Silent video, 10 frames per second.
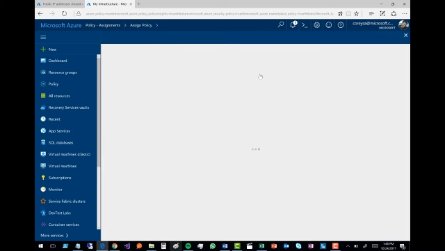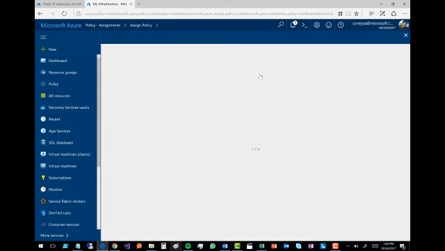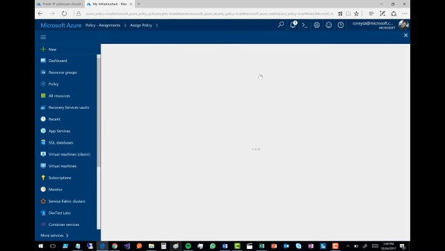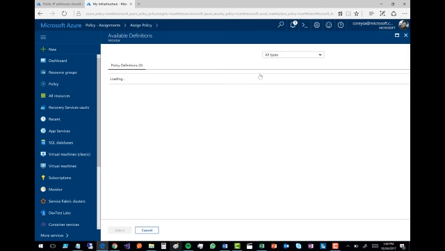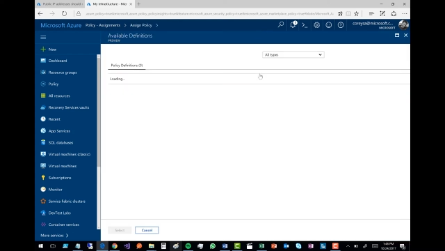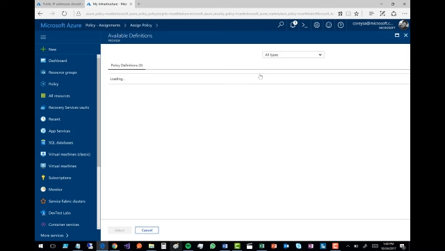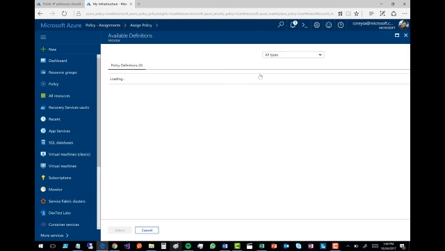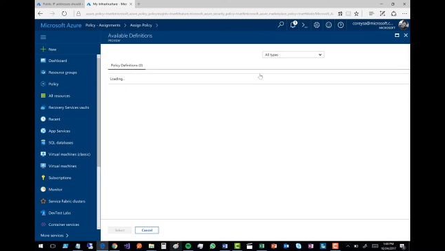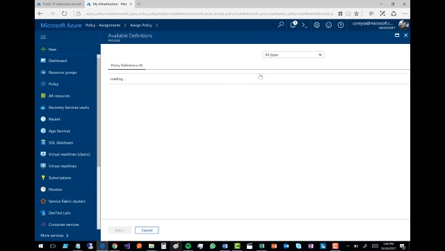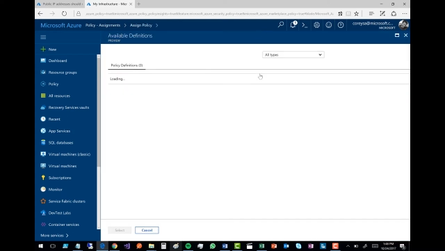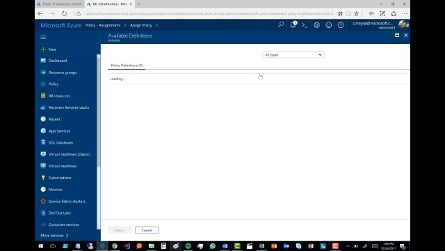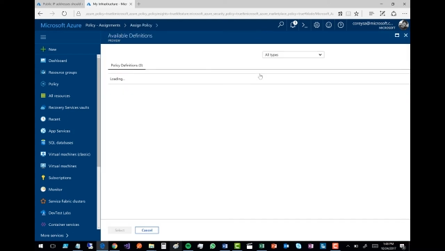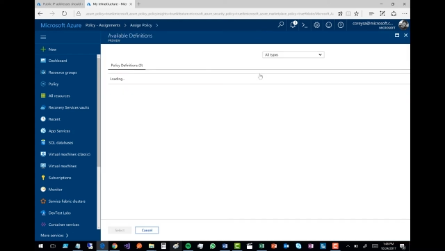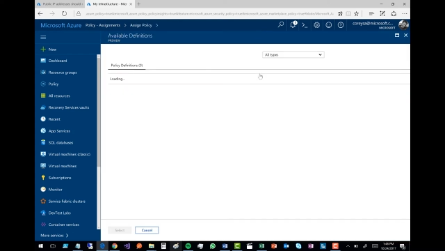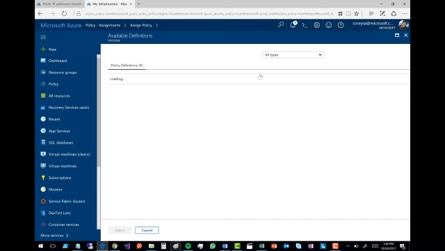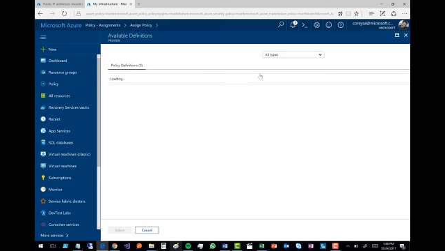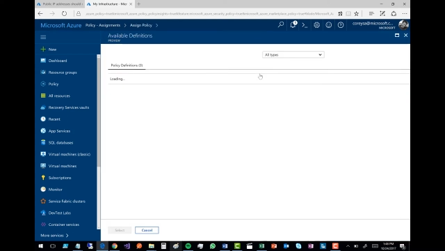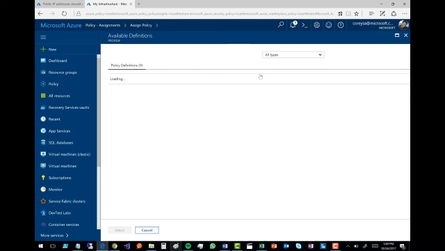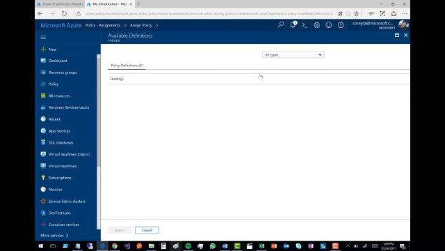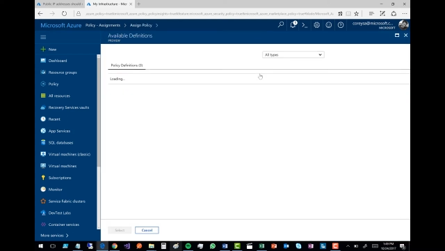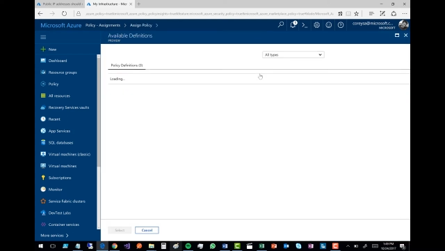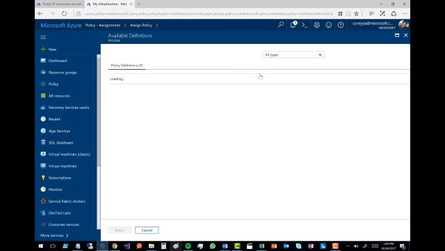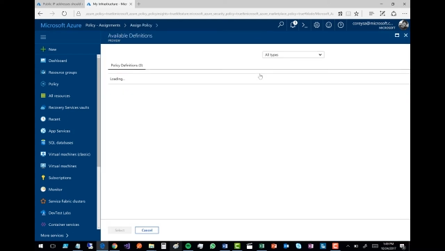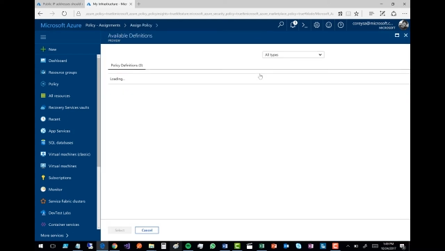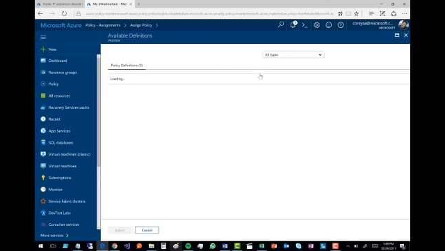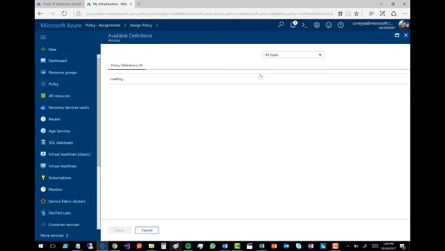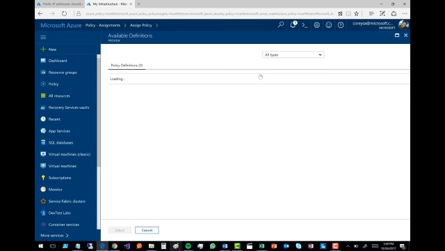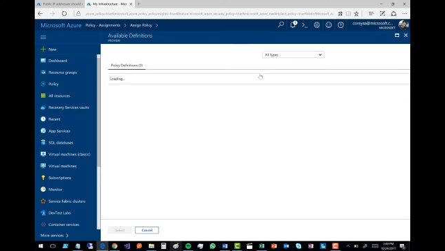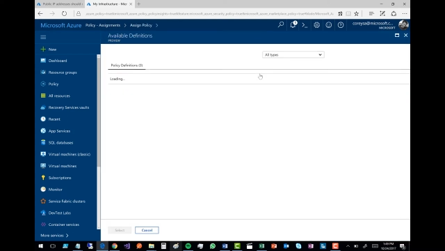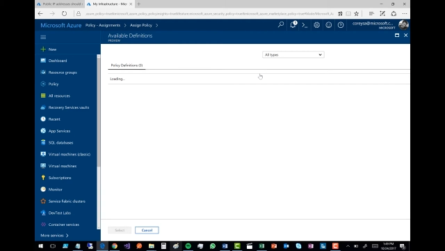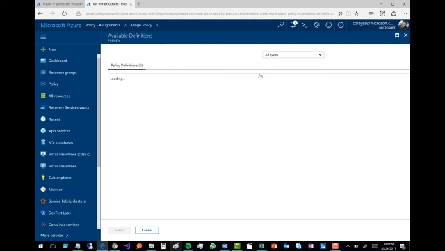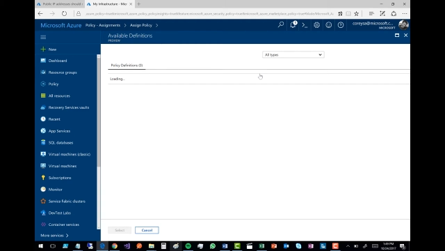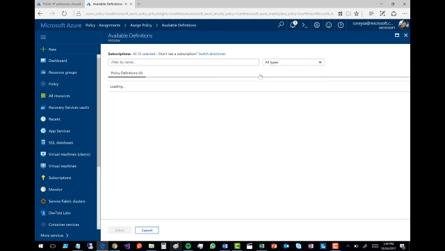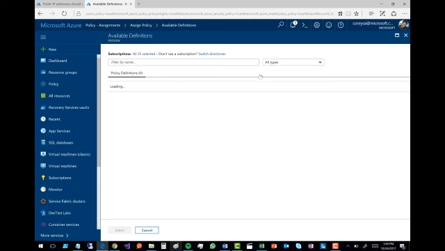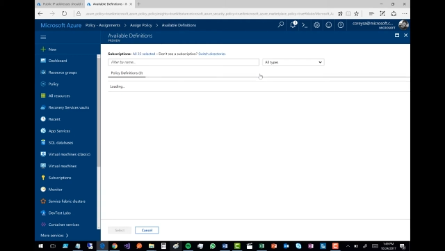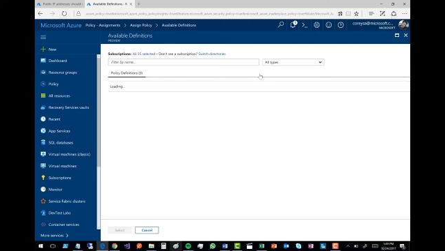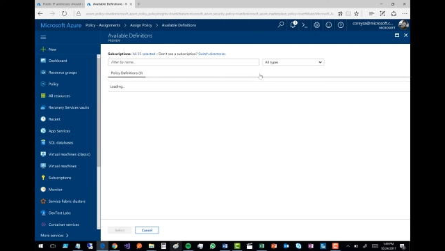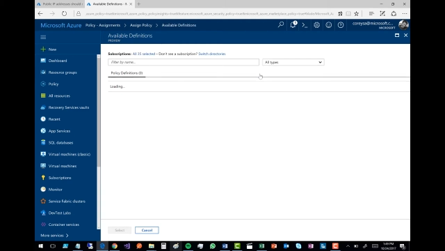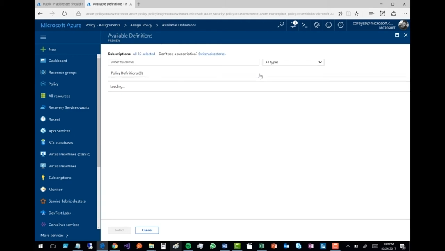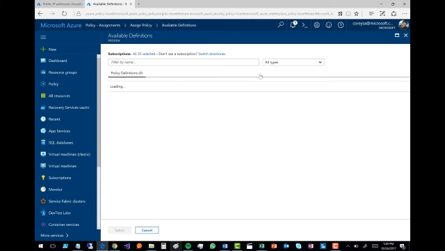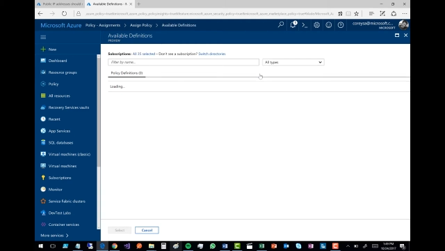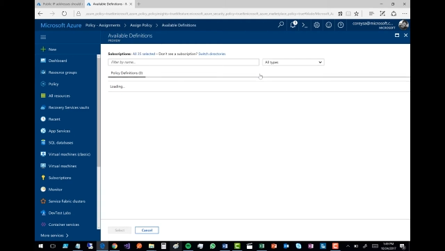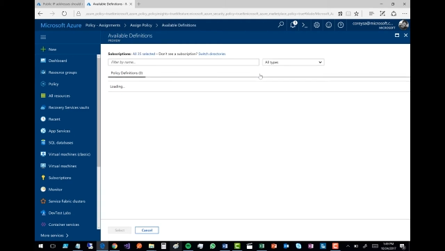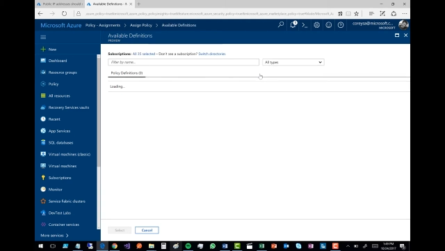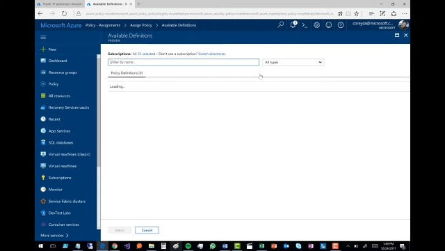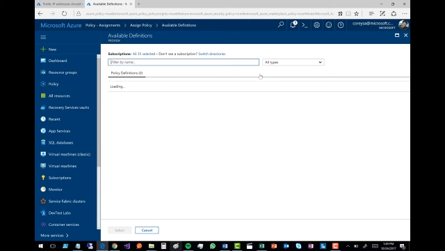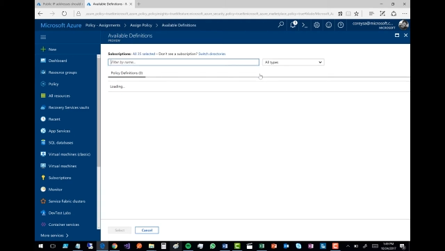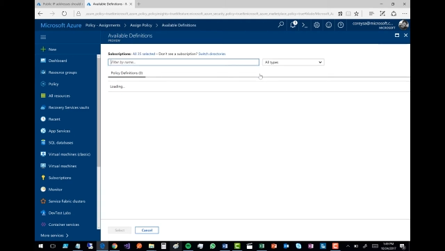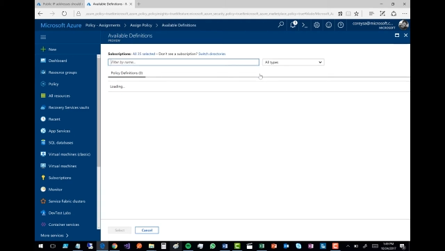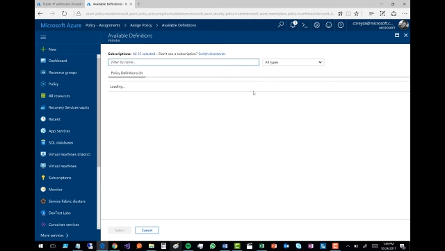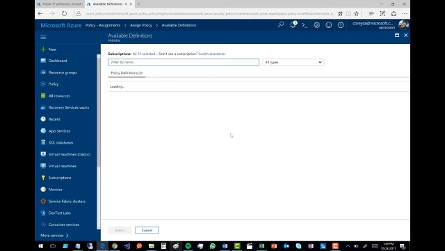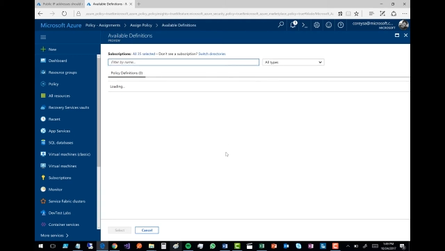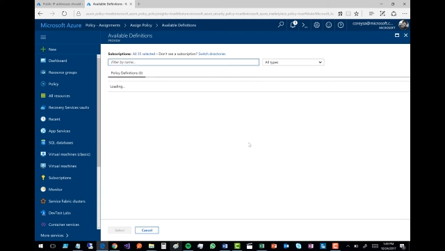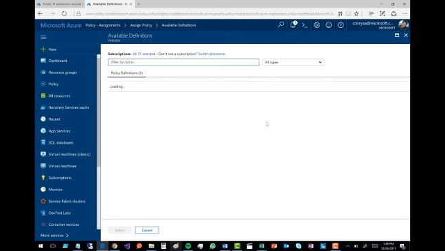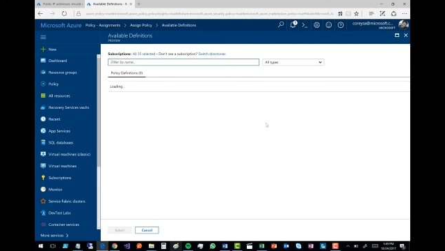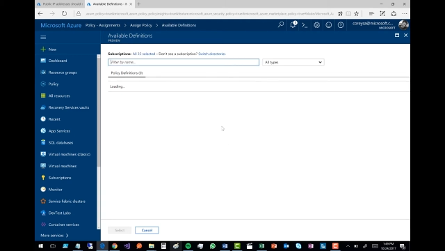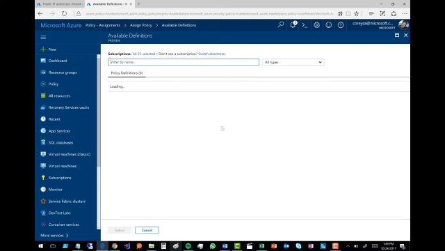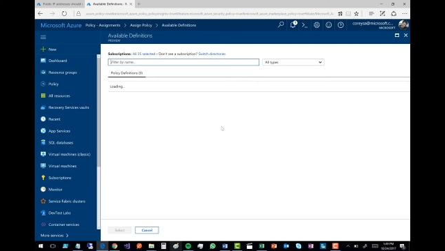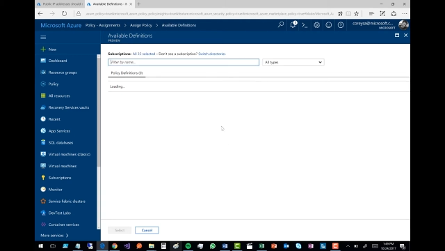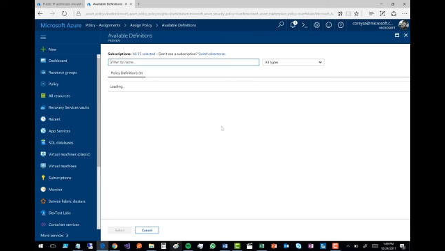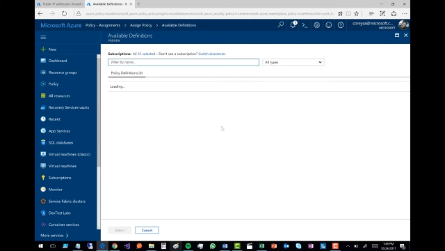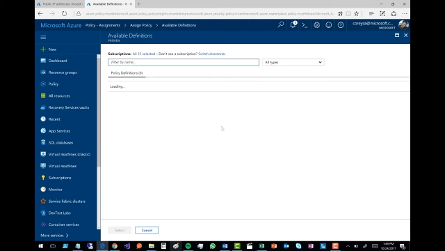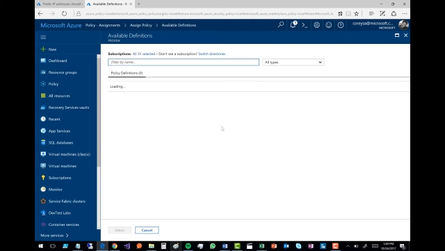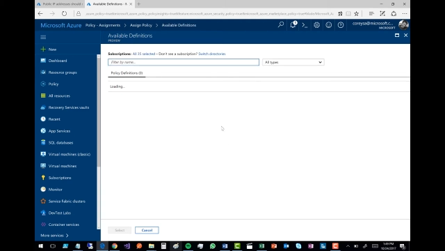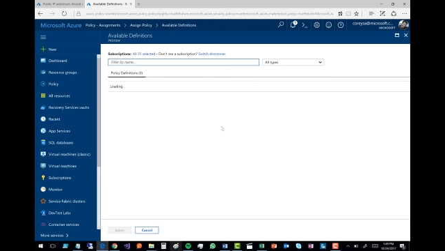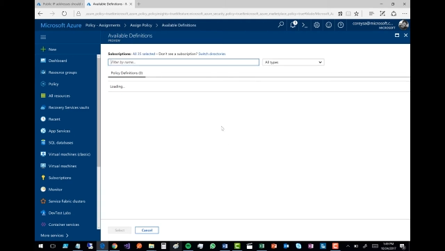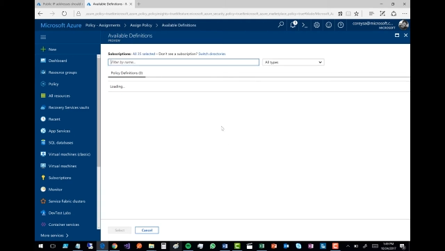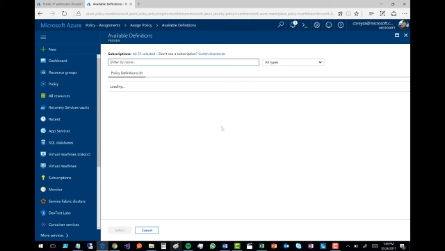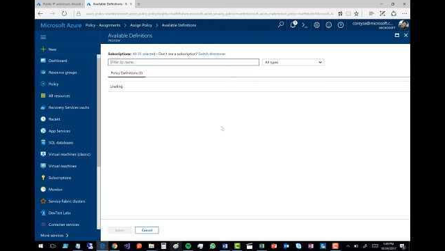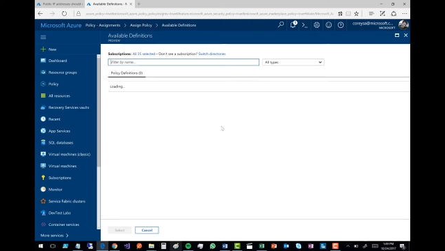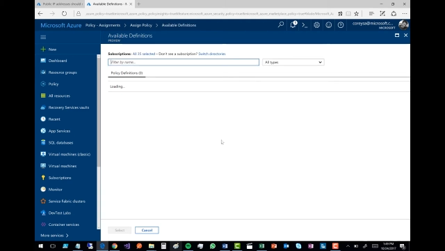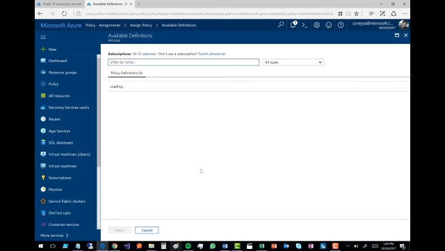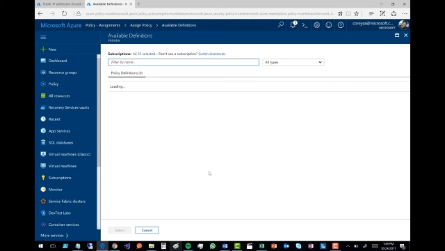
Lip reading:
Nobody's mouth can be seen.